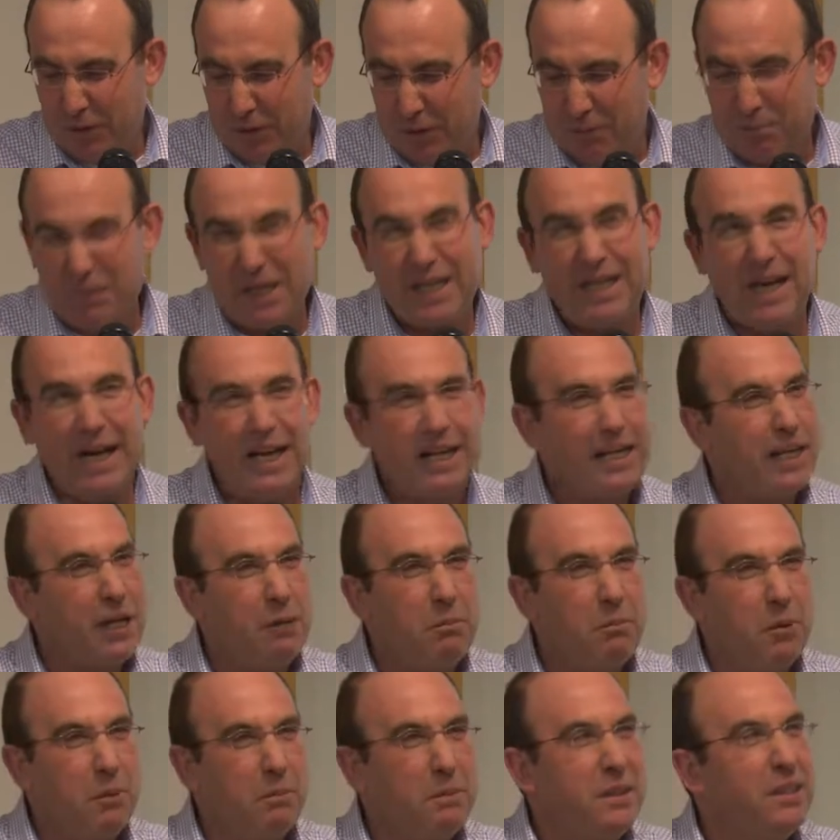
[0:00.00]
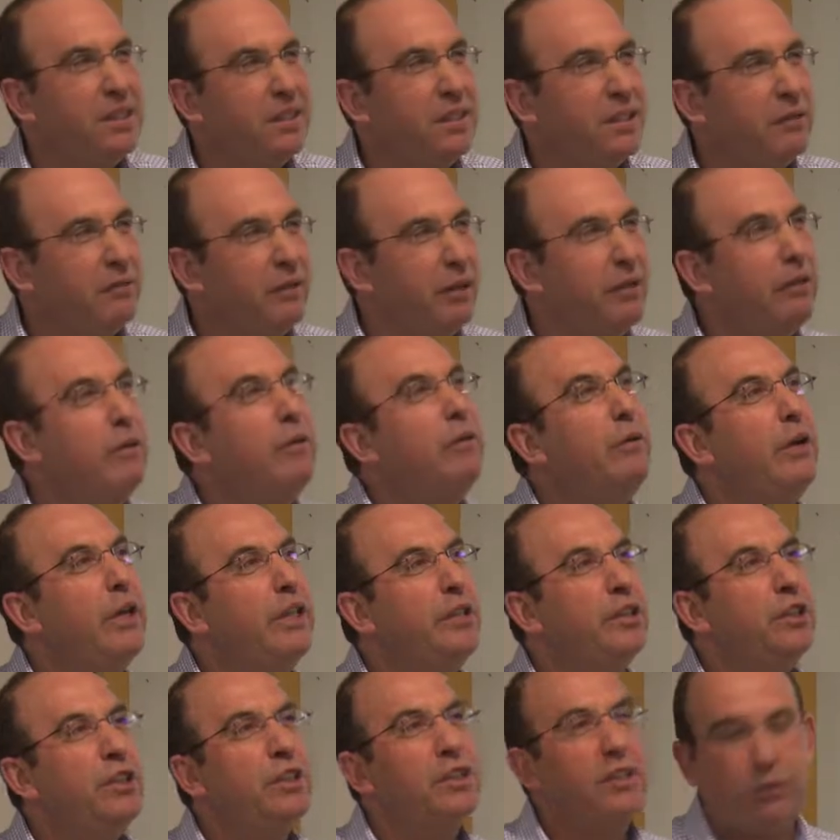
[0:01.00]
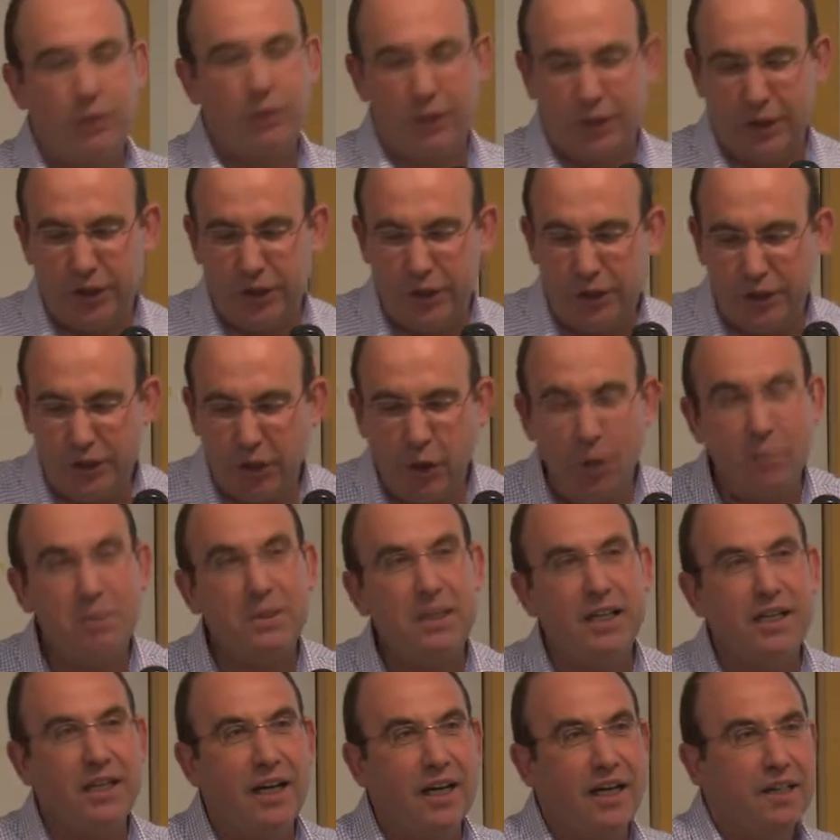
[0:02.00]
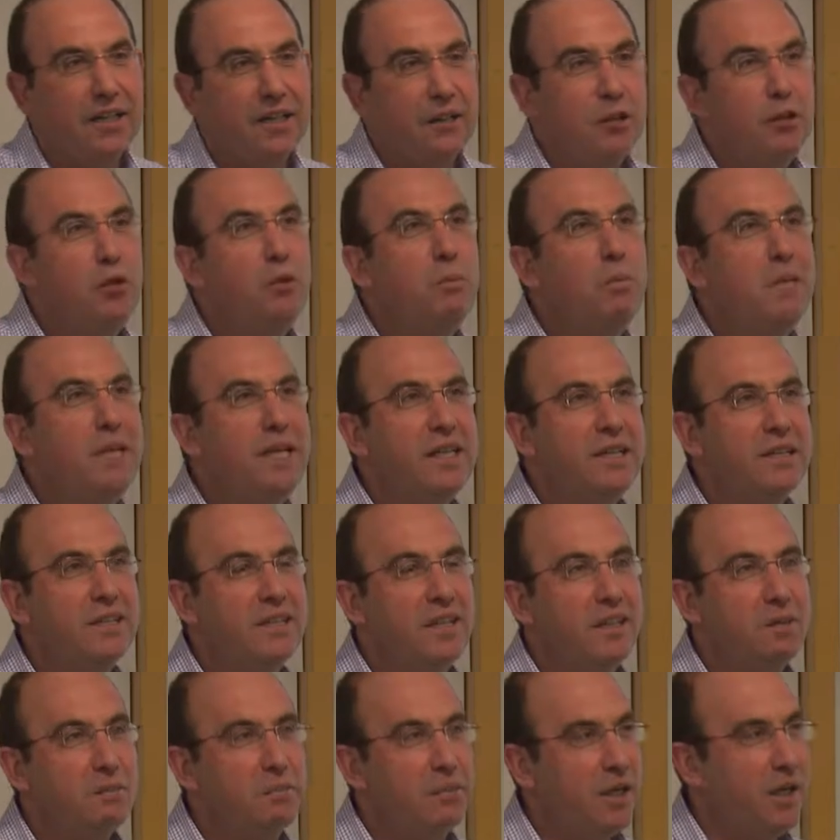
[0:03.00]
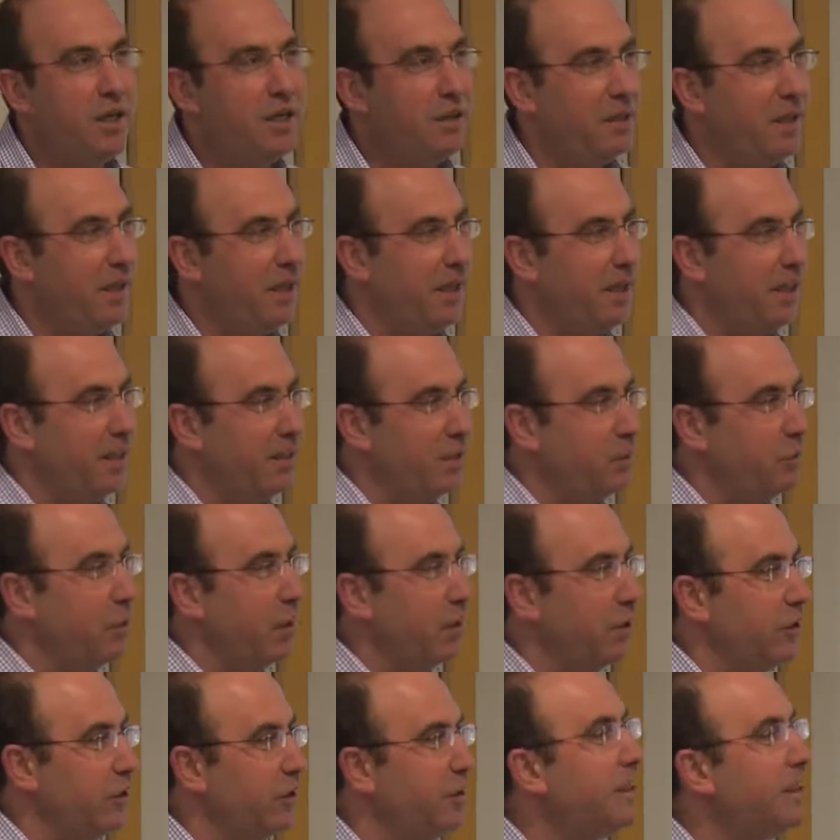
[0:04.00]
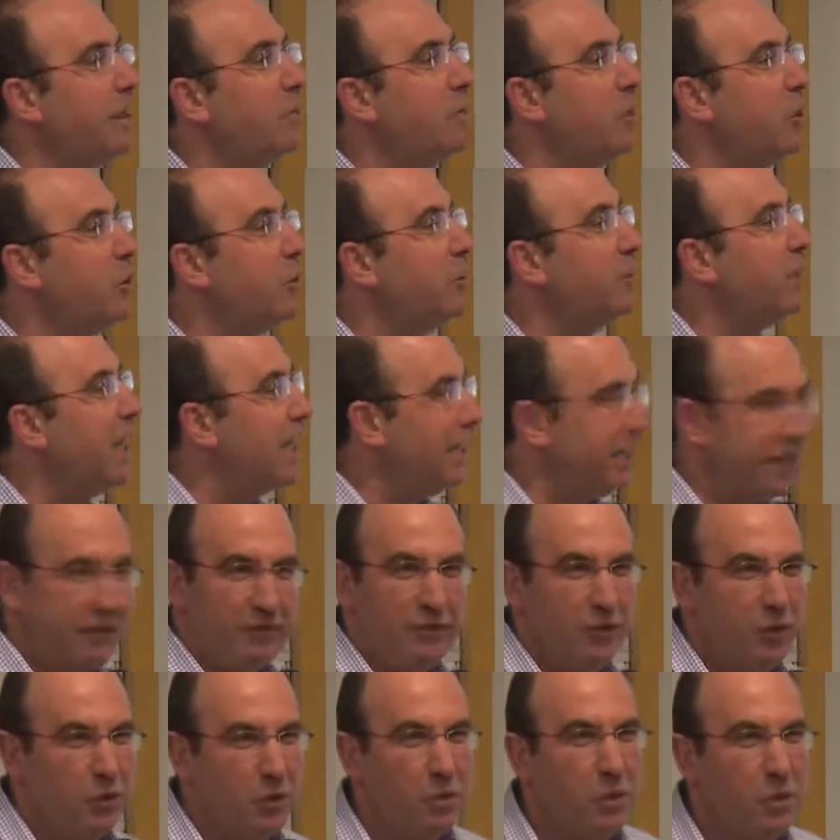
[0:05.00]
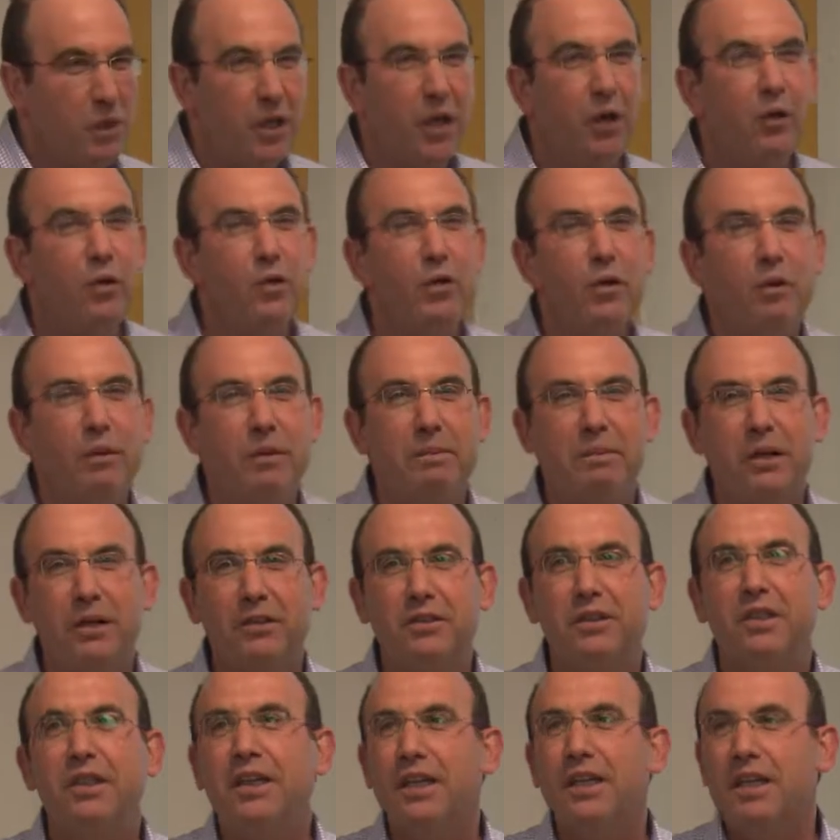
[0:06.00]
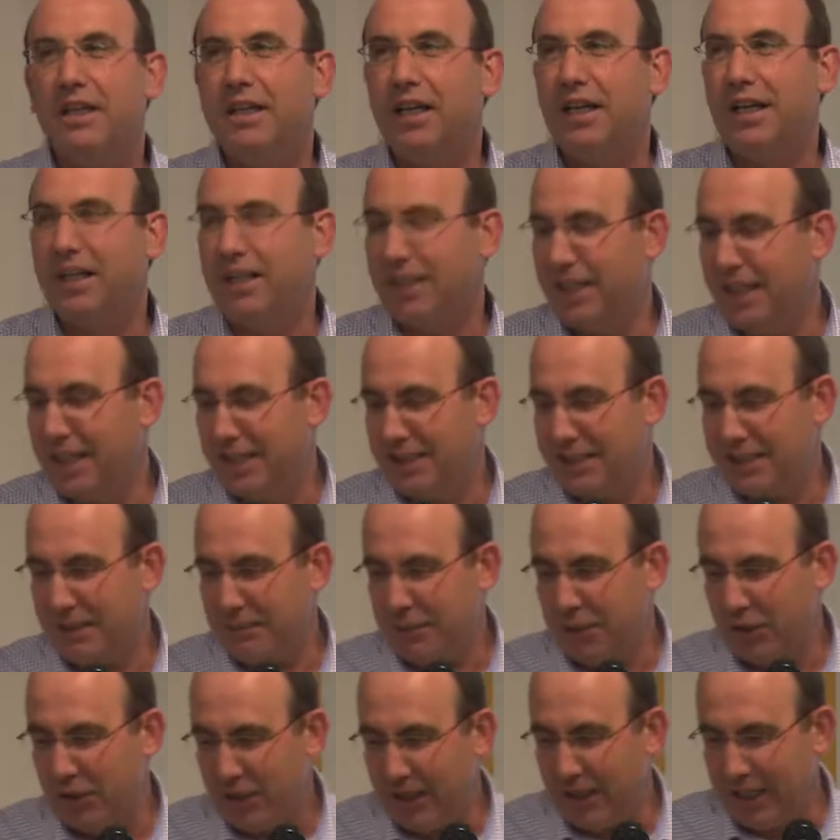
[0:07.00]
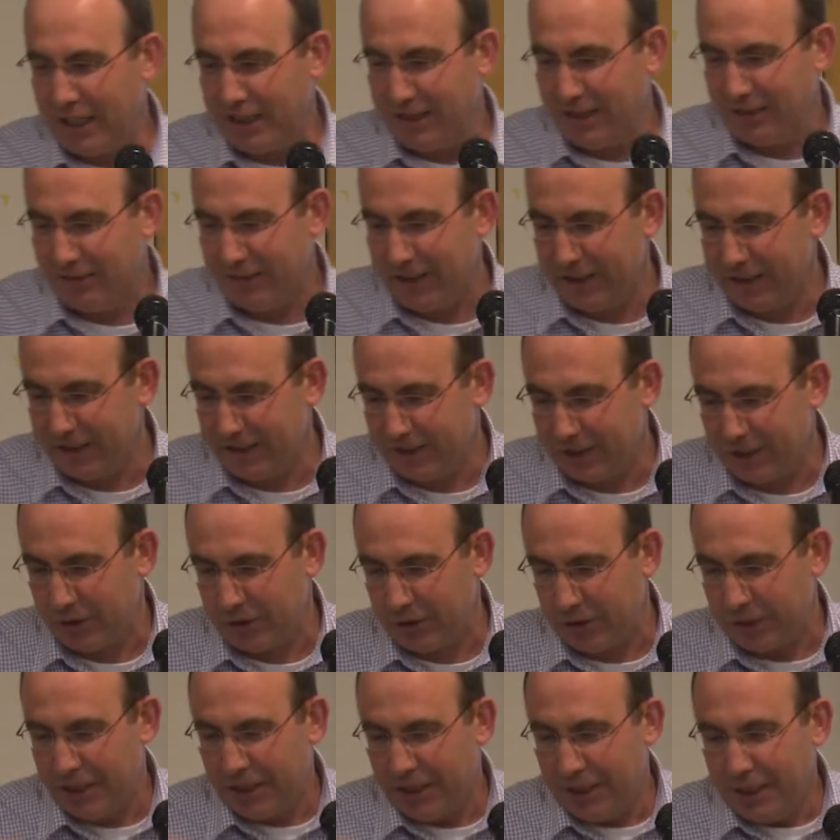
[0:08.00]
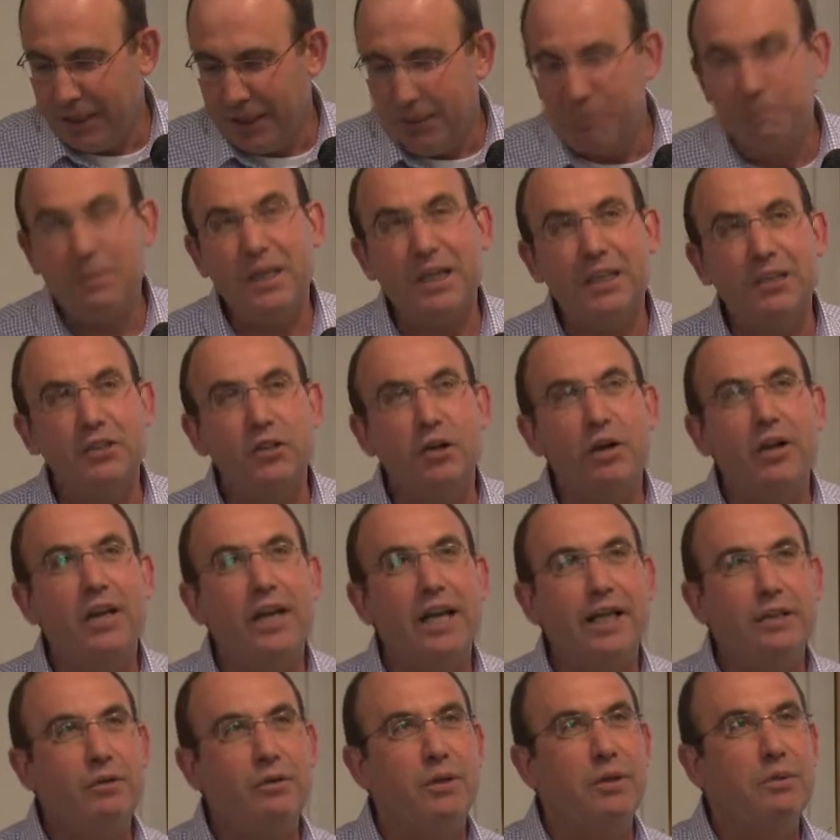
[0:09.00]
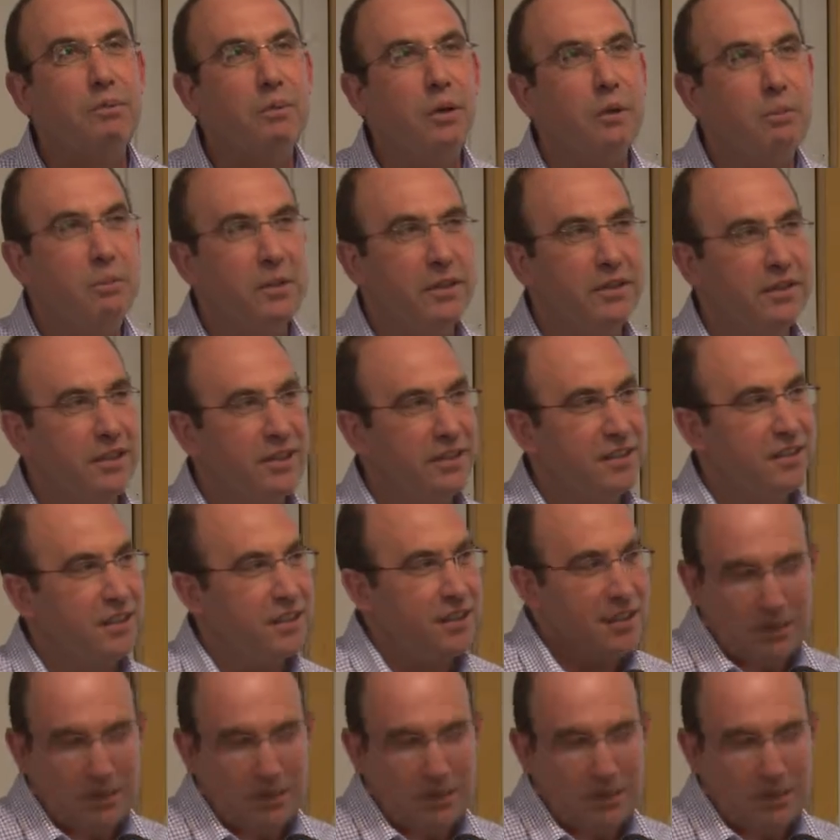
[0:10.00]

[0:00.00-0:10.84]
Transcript: mechanical properties, very rigid structures, optical, luminescent structures, semiconductive, we all know about a semiconductive industry, piezoelectric properties,